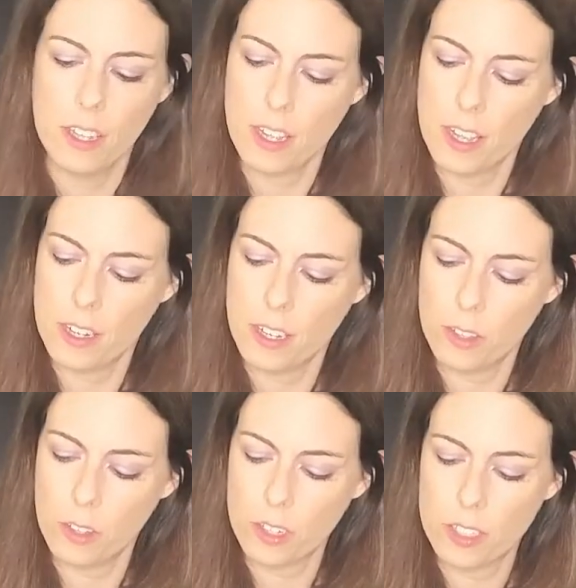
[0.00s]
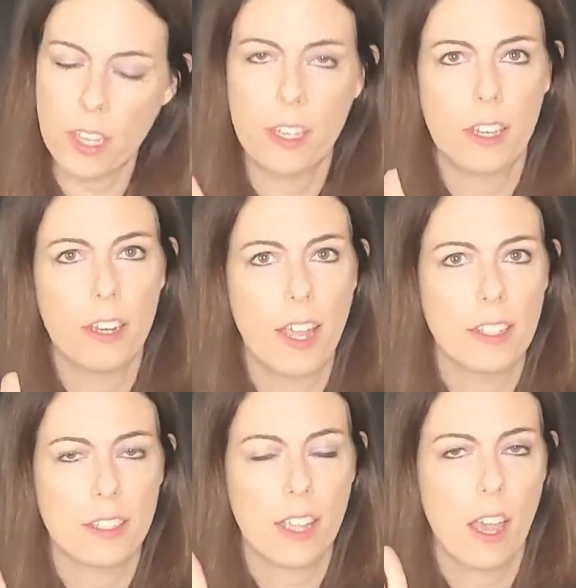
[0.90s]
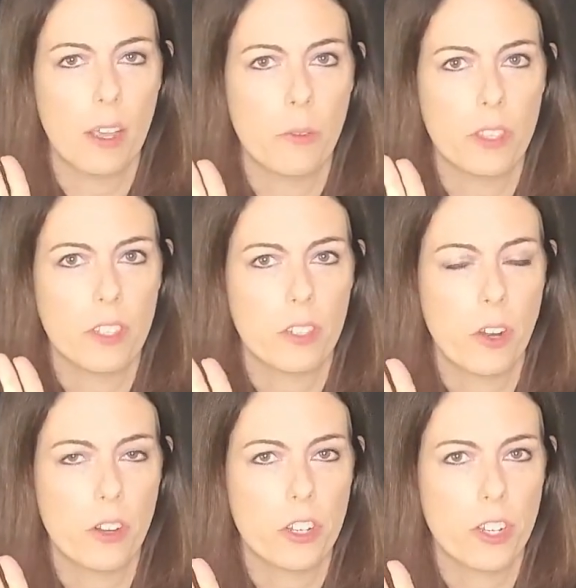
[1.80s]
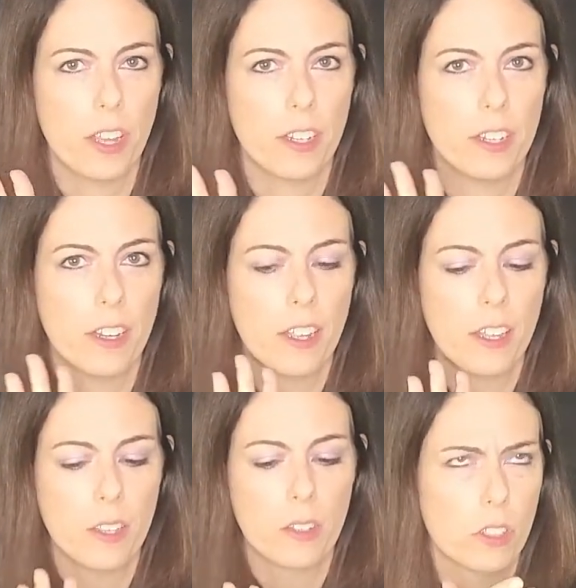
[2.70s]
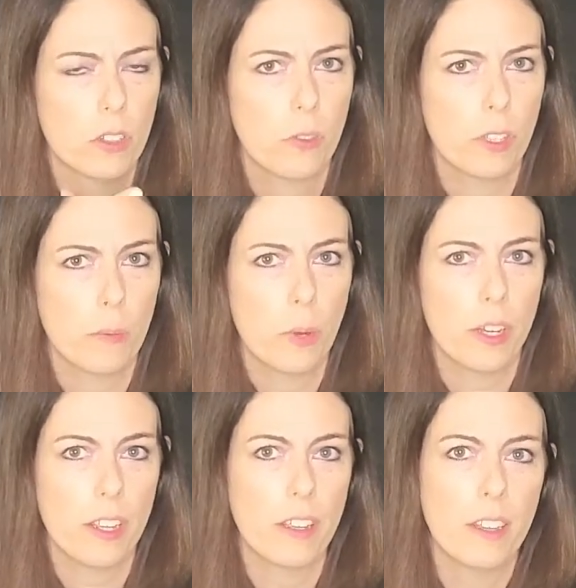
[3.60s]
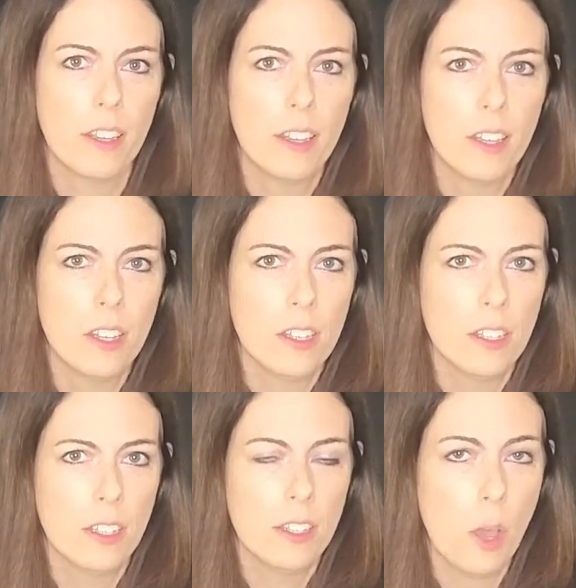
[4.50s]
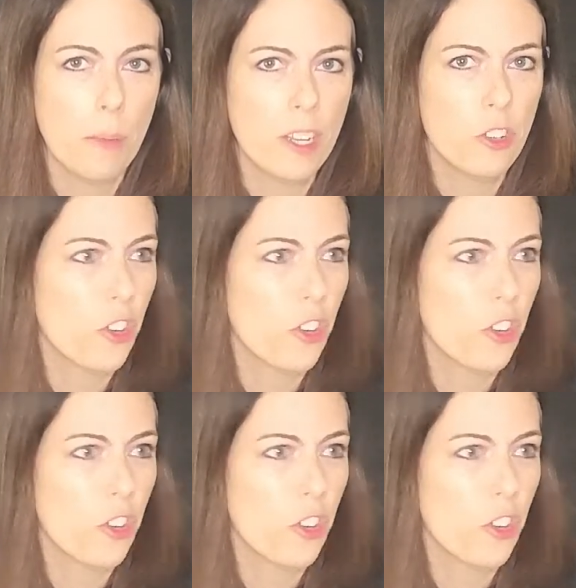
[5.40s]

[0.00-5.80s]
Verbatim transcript: and it looks like a night sky with the stars shining. Just a really pretty, yummy